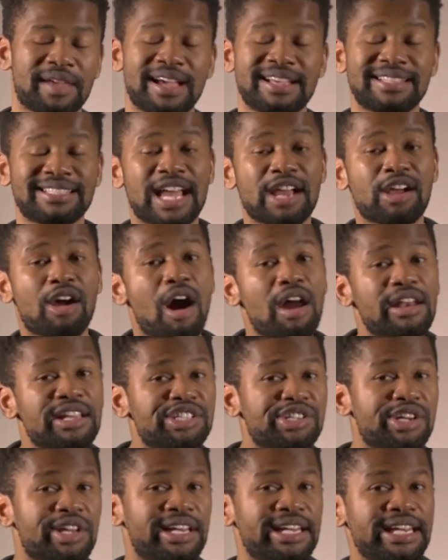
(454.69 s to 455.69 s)

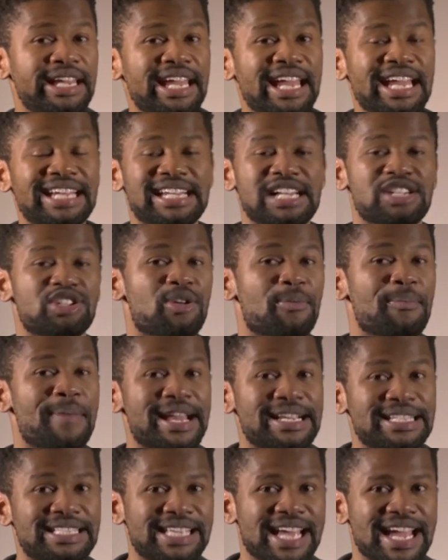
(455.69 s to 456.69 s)
Psychologically, it does not
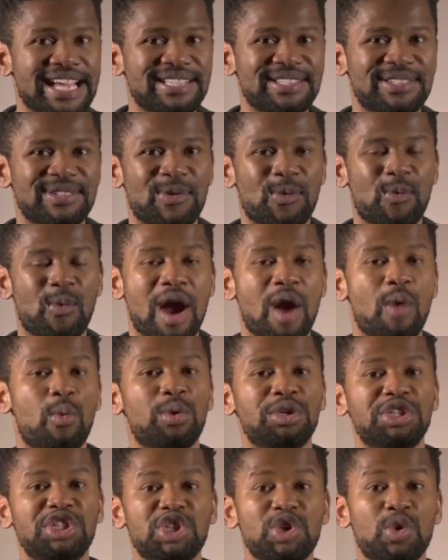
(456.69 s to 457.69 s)
make sense. Why
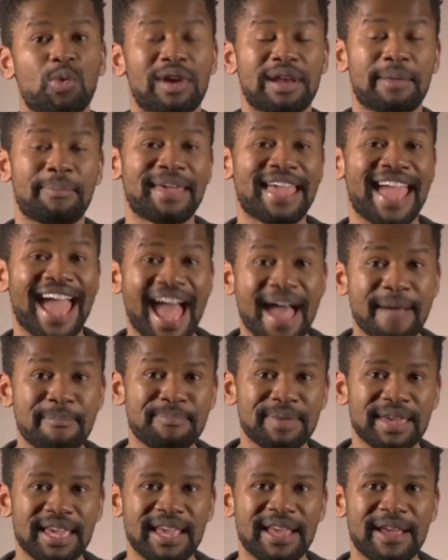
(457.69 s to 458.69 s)
wouldn't you want to be
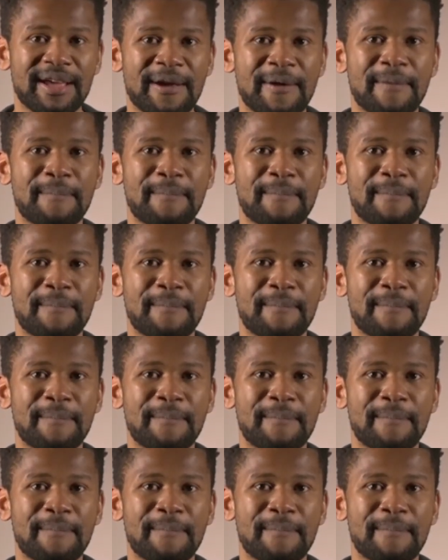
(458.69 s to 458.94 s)
happy?